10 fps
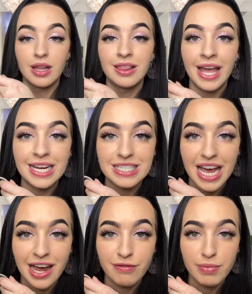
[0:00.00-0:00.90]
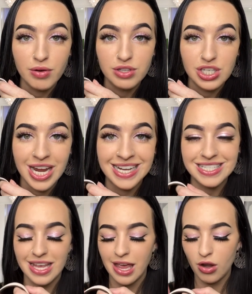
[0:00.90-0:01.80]
like to have both chains
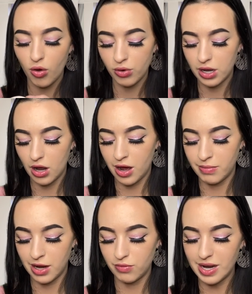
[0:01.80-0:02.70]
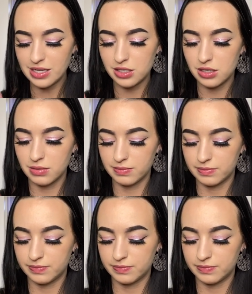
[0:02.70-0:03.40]
and hold it on my wrist